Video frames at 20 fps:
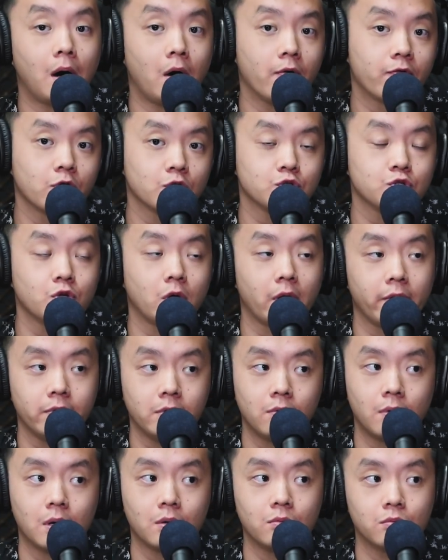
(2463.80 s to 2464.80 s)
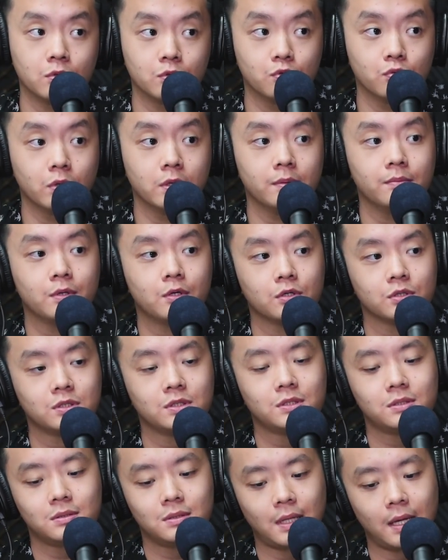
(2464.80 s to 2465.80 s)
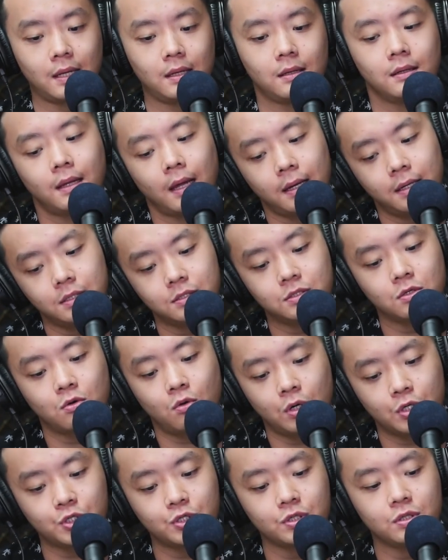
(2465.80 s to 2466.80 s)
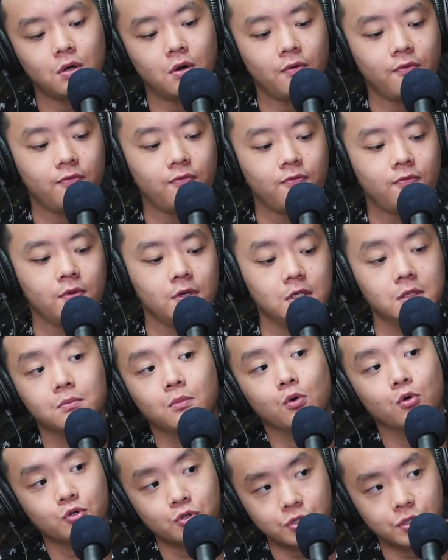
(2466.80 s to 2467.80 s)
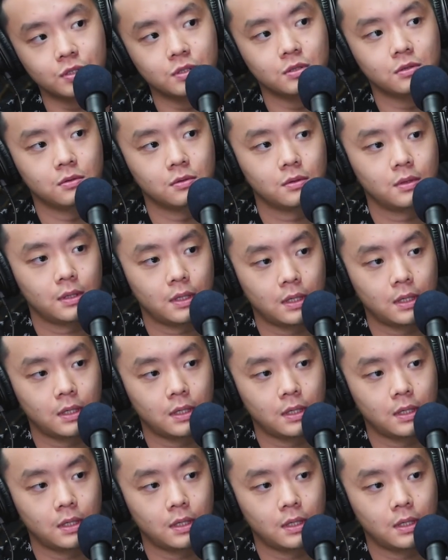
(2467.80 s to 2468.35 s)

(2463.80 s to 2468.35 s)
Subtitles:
But of course, not everyone will do it because then that is a question of emotional